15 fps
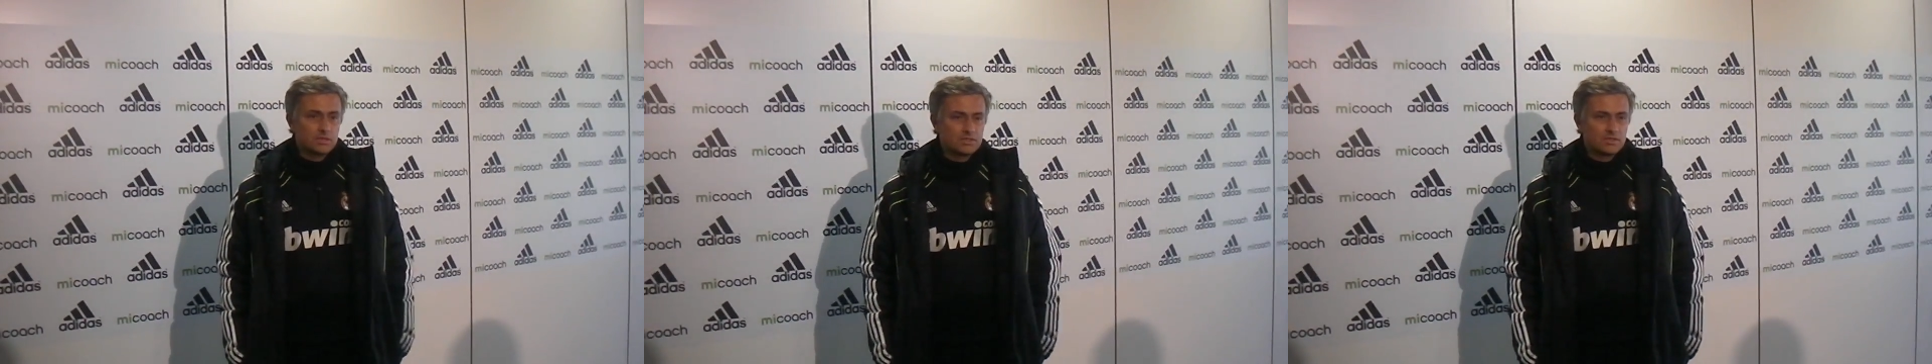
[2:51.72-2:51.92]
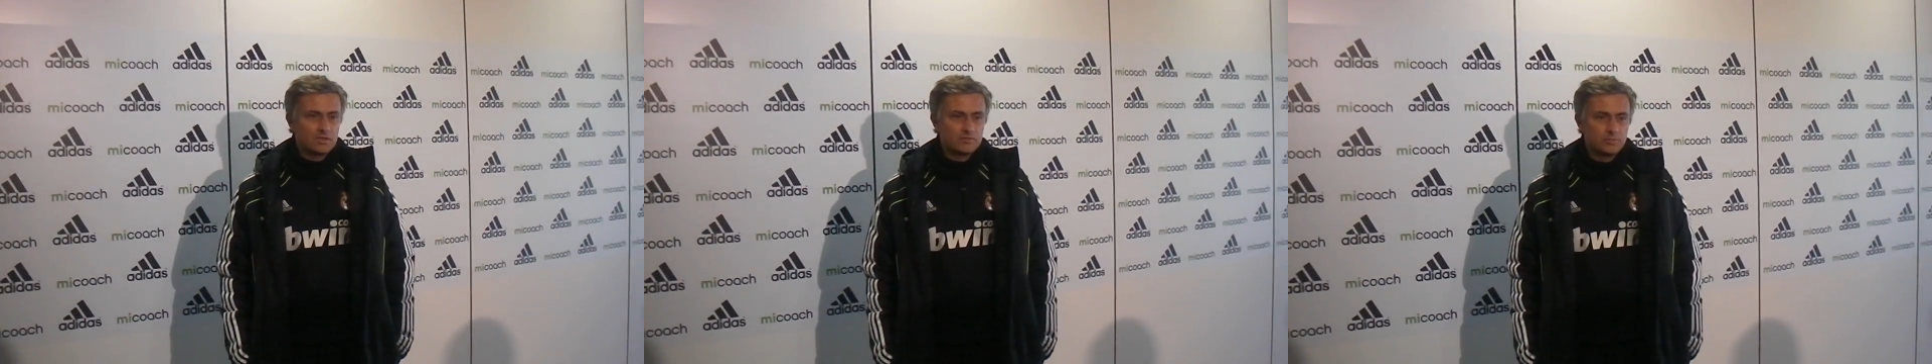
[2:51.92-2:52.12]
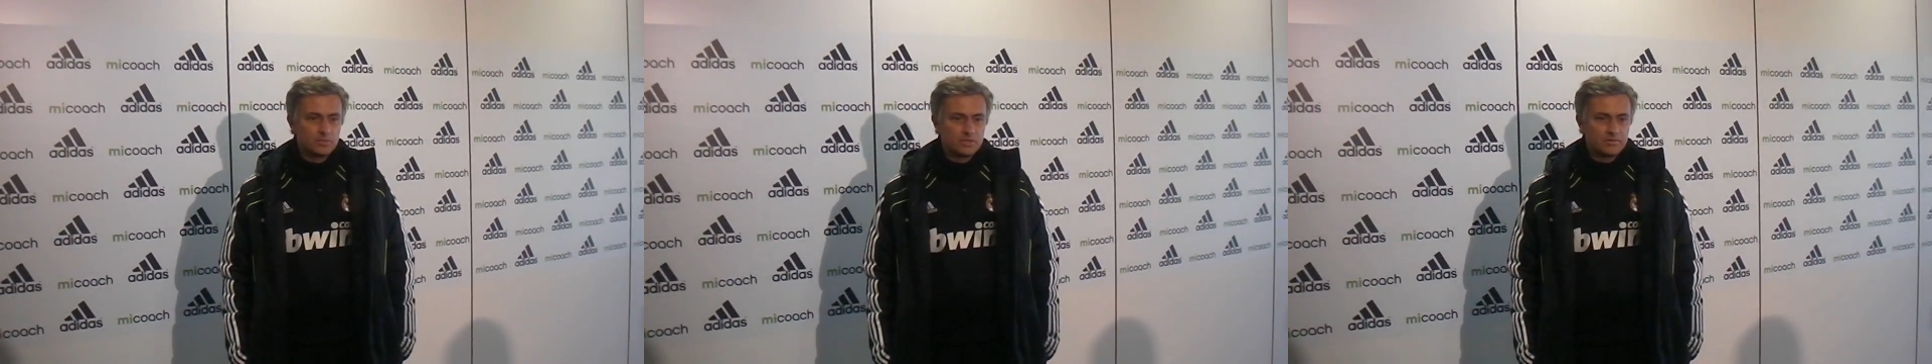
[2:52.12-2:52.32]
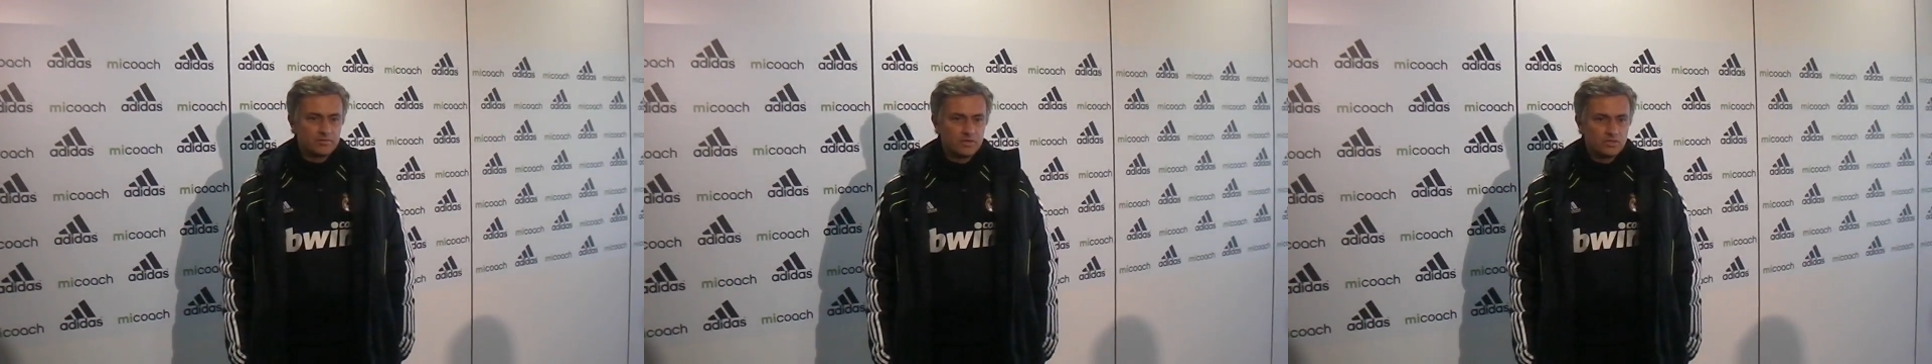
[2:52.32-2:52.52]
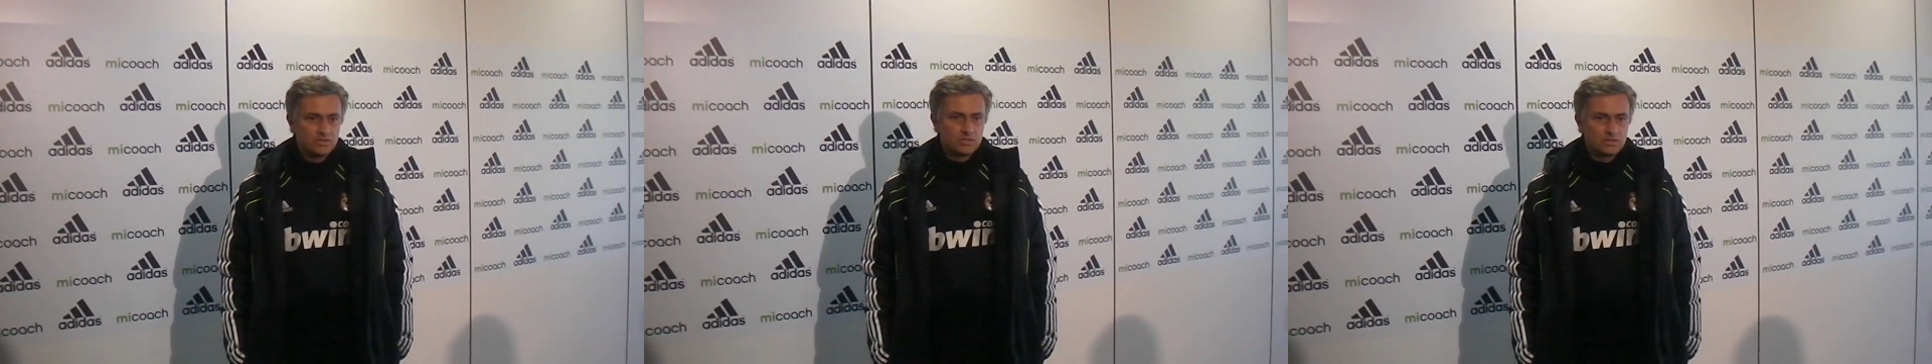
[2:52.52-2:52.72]
the
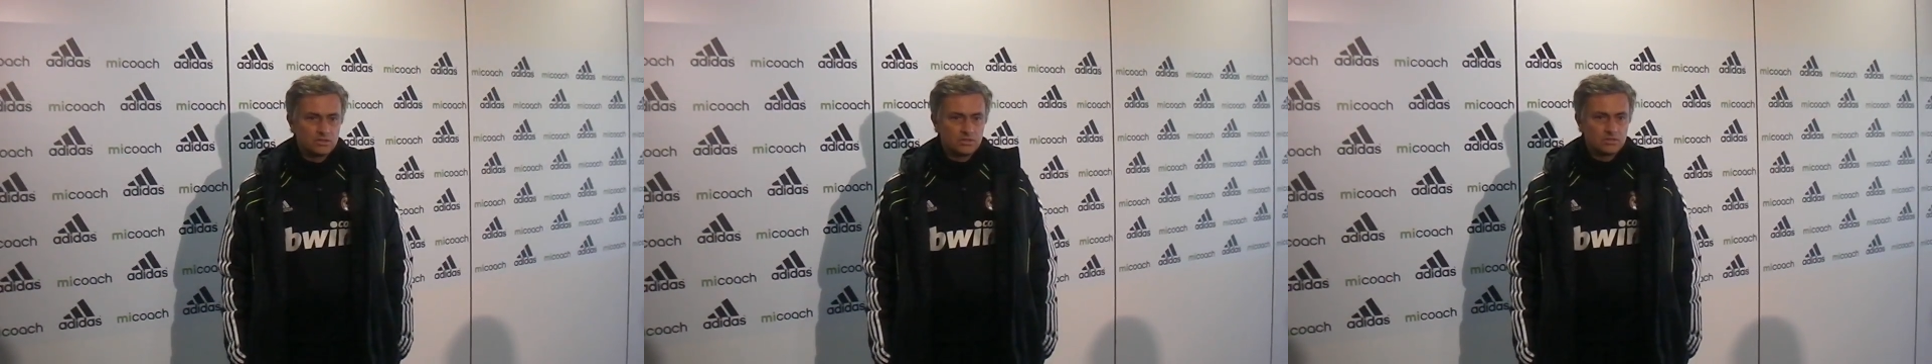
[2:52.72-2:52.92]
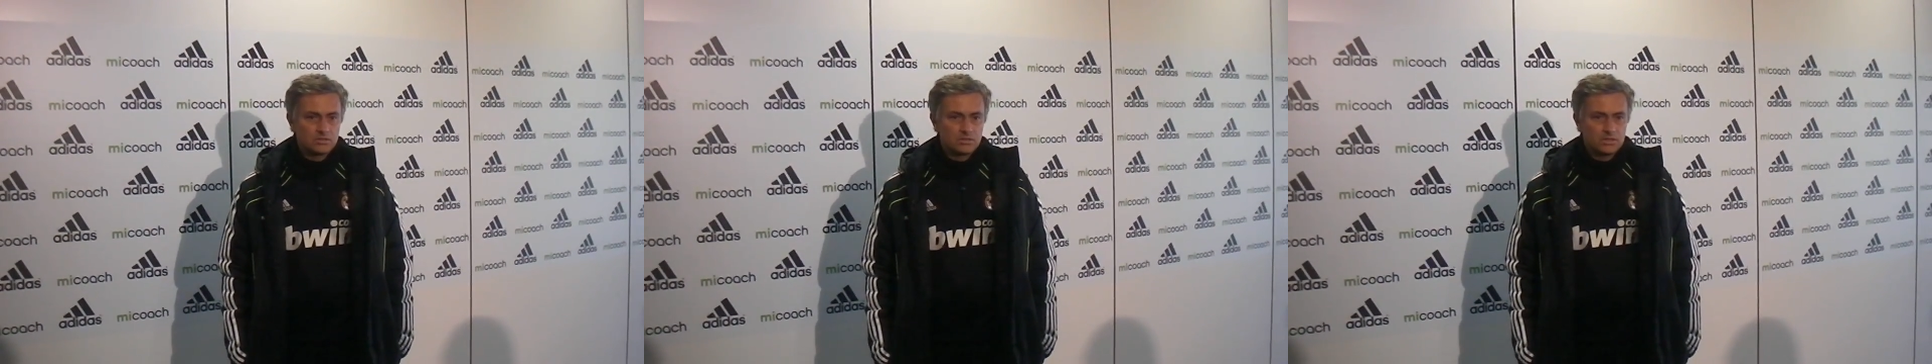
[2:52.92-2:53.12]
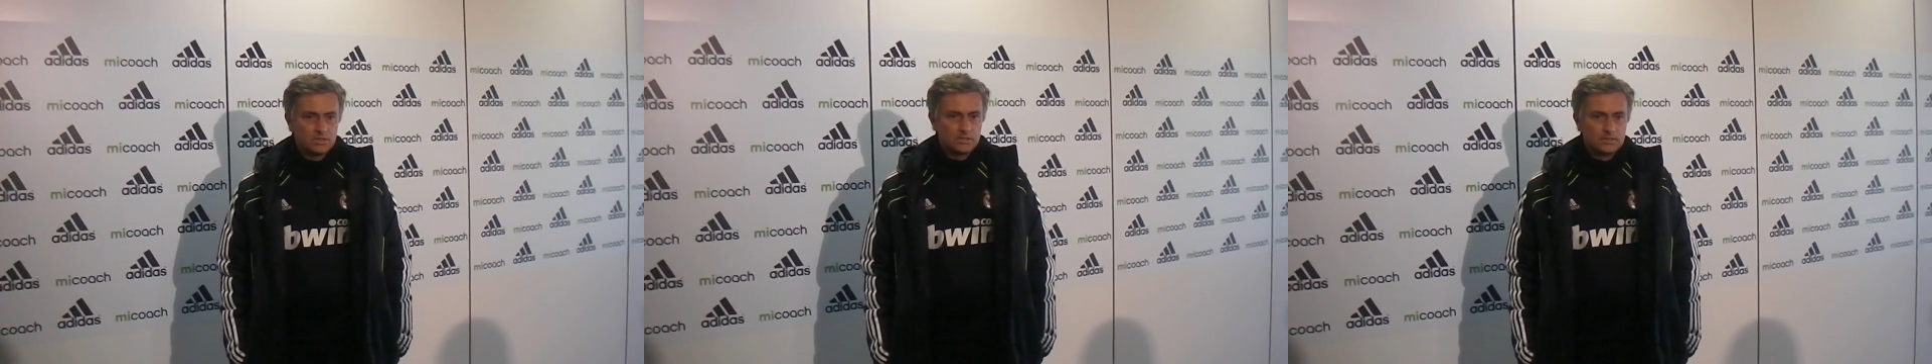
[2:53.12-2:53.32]
self-motivation is